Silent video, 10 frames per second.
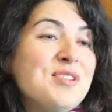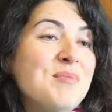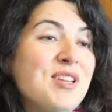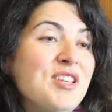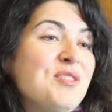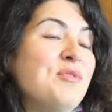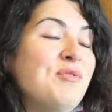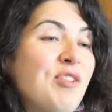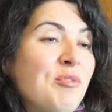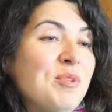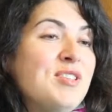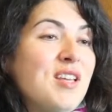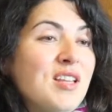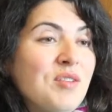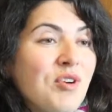to meeting you if you've never been to
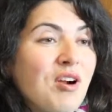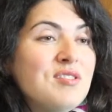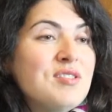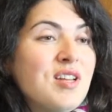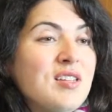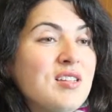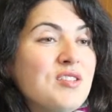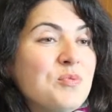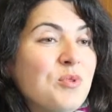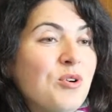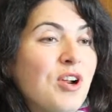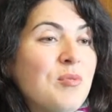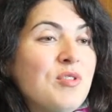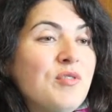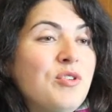any of our Arts and Ideas
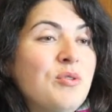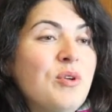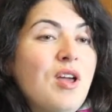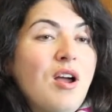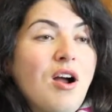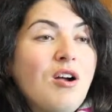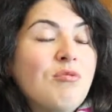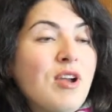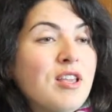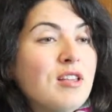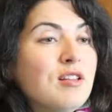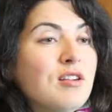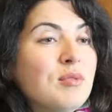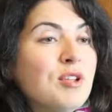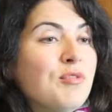programs. If you are
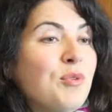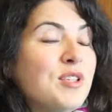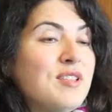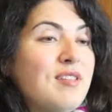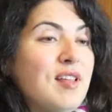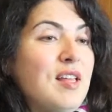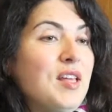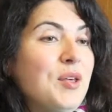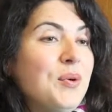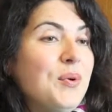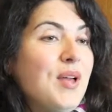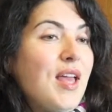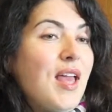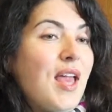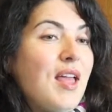regular, we look forward to seeing you.
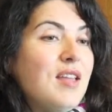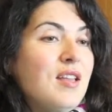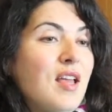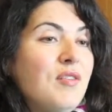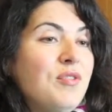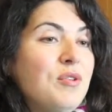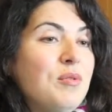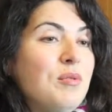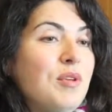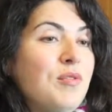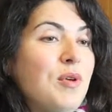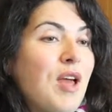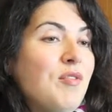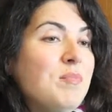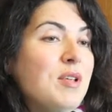And if you, if you
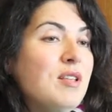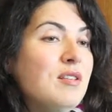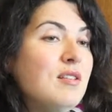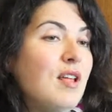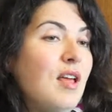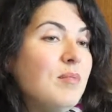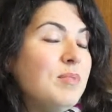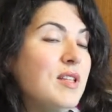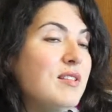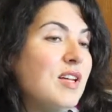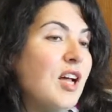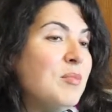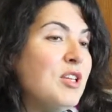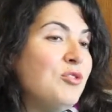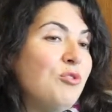haven't been, please come
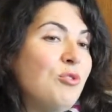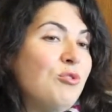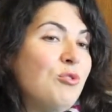and introduce